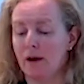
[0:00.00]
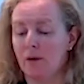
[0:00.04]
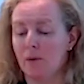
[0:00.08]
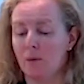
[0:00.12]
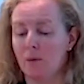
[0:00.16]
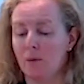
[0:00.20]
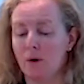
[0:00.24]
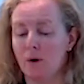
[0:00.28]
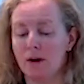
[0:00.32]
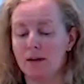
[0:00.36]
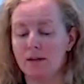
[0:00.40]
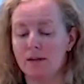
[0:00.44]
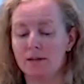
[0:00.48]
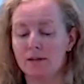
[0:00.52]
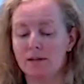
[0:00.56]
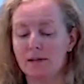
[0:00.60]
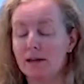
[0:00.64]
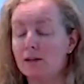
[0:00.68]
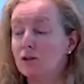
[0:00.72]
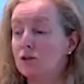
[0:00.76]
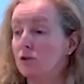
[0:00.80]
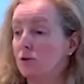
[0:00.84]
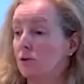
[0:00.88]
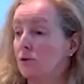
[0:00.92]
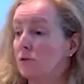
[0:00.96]
were
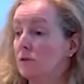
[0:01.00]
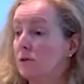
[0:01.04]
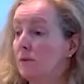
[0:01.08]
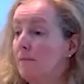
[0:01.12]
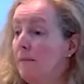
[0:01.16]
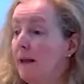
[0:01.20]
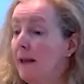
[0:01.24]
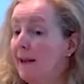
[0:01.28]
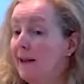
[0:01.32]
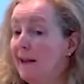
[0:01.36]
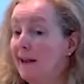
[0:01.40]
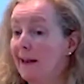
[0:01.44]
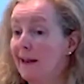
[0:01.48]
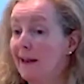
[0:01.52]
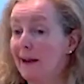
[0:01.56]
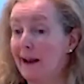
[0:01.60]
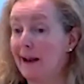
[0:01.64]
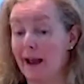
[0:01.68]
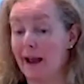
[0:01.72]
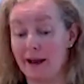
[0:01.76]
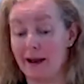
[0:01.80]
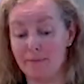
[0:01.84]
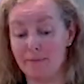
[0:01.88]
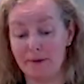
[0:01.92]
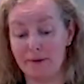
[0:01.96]
essential to making it
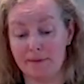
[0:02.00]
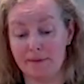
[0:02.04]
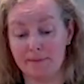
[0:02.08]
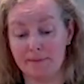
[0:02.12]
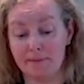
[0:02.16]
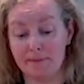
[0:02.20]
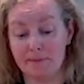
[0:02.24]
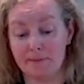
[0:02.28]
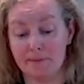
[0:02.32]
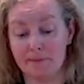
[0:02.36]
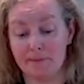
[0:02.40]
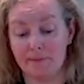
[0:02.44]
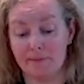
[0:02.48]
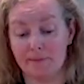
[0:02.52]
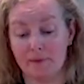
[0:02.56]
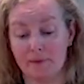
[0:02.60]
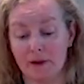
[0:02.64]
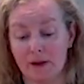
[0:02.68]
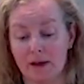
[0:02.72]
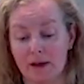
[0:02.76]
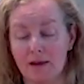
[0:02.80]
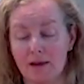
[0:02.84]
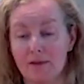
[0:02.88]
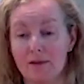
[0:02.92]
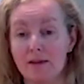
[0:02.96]
happen.
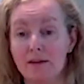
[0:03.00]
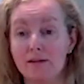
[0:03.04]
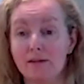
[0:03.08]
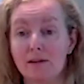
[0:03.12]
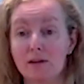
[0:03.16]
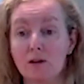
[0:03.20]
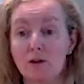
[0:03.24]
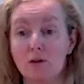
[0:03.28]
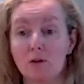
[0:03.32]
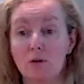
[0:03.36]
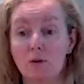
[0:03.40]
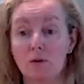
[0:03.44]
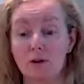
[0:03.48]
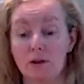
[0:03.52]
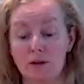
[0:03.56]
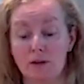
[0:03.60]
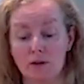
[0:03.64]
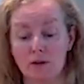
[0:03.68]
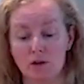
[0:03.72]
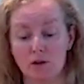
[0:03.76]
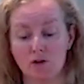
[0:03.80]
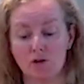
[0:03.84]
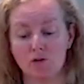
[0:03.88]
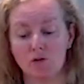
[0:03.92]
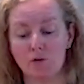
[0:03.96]
This included
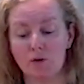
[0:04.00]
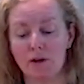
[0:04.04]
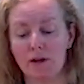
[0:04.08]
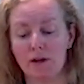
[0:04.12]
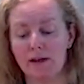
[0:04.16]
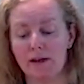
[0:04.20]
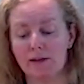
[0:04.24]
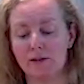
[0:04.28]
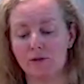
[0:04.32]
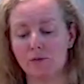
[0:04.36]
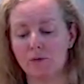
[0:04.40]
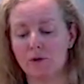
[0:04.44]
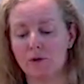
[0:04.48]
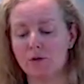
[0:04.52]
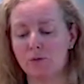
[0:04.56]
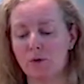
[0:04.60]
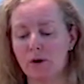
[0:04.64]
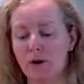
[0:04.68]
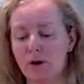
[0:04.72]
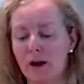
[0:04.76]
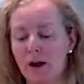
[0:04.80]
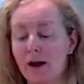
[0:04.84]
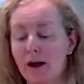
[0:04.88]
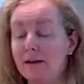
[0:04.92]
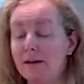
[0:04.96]
the trees which were
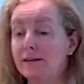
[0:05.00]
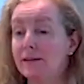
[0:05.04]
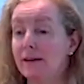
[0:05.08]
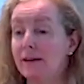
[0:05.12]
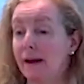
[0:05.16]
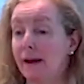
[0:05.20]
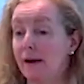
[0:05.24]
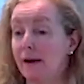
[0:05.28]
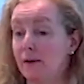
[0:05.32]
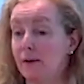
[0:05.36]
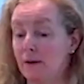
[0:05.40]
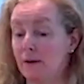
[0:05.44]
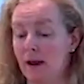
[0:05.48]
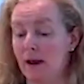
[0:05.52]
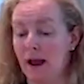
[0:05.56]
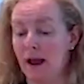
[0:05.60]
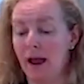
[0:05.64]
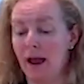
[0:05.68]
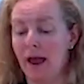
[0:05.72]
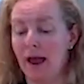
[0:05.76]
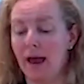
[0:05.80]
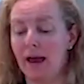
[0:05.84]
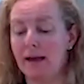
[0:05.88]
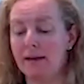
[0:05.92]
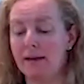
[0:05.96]
cut down
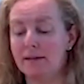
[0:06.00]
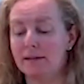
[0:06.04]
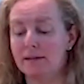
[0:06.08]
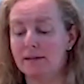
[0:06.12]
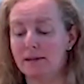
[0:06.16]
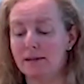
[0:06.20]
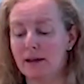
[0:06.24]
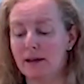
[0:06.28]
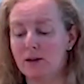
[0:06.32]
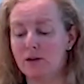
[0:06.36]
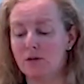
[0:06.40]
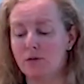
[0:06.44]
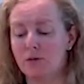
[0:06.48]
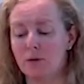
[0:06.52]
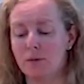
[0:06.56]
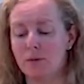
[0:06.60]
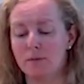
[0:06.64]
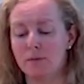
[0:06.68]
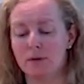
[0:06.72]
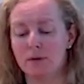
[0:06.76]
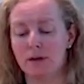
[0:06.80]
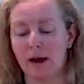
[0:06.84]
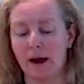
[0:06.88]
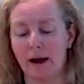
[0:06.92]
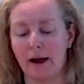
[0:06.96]
and sent from
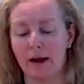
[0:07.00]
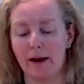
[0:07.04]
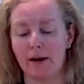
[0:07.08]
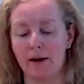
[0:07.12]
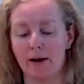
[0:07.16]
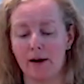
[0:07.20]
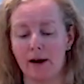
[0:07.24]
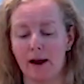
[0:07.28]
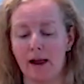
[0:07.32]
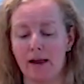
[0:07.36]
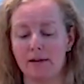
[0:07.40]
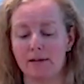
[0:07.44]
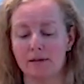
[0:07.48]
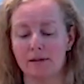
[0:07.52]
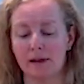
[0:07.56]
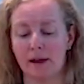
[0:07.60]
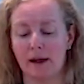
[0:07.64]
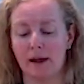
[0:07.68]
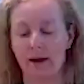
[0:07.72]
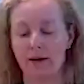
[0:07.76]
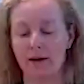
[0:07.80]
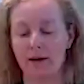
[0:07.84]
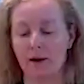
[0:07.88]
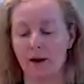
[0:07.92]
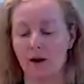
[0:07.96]
Tyre and
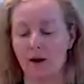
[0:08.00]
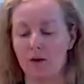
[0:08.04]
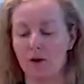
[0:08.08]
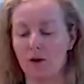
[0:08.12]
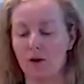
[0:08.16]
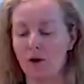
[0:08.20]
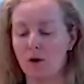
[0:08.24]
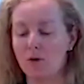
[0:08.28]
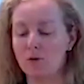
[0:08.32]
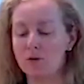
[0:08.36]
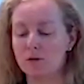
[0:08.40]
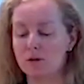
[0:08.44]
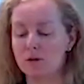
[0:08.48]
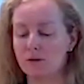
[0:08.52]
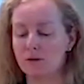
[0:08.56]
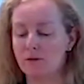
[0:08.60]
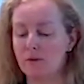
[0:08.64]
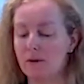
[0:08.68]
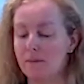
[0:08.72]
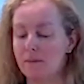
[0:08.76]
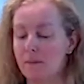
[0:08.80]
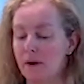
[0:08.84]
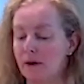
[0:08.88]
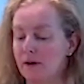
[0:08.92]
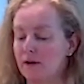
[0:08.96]
Sidon on the coast of
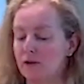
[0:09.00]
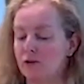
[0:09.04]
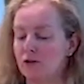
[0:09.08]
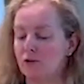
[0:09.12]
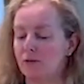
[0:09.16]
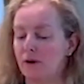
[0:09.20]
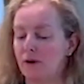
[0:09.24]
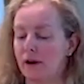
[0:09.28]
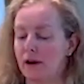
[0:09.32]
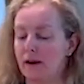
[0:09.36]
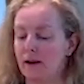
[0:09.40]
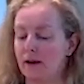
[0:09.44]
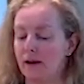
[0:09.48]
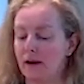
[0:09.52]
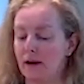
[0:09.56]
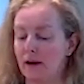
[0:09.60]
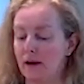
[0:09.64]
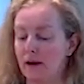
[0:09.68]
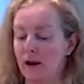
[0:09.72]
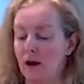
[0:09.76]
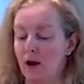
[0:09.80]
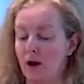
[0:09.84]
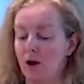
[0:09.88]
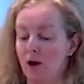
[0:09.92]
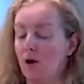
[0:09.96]
the
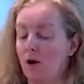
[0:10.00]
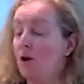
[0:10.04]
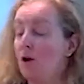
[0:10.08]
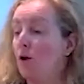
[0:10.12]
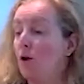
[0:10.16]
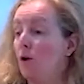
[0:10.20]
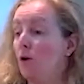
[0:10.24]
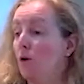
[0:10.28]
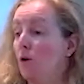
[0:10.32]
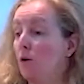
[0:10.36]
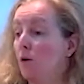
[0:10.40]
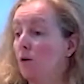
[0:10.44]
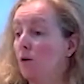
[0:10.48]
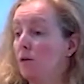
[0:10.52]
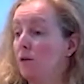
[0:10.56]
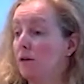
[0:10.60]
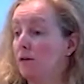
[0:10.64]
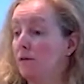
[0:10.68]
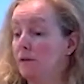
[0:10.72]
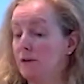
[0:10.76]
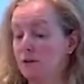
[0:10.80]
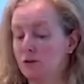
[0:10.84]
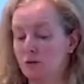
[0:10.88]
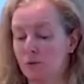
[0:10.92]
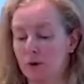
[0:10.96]
Mediterranean, north of
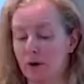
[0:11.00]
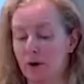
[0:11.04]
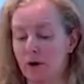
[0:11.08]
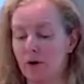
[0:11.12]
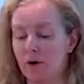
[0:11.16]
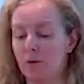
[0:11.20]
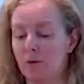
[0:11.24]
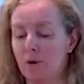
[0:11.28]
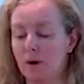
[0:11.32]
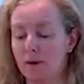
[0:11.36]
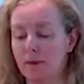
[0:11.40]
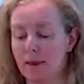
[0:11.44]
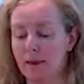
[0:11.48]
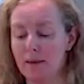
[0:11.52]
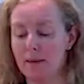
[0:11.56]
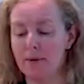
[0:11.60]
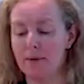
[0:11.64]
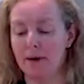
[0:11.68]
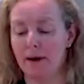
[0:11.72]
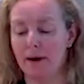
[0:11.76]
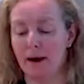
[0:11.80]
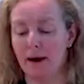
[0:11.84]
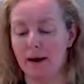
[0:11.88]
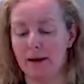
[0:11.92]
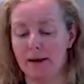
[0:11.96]
Israel, where
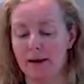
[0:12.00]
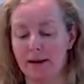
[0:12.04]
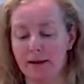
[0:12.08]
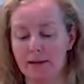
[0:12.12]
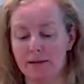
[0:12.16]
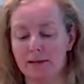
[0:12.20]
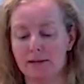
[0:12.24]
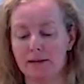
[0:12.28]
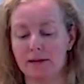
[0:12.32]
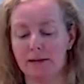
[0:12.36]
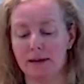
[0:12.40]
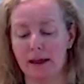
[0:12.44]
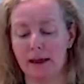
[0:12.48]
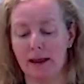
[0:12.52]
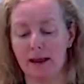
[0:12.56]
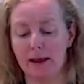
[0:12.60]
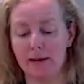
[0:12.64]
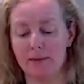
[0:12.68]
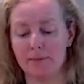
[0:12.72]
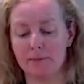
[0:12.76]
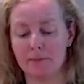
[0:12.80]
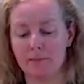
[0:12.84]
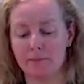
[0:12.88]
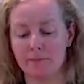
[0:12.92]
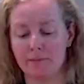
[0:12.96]
Lebanon is
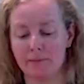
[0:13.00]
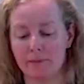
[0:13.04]
today.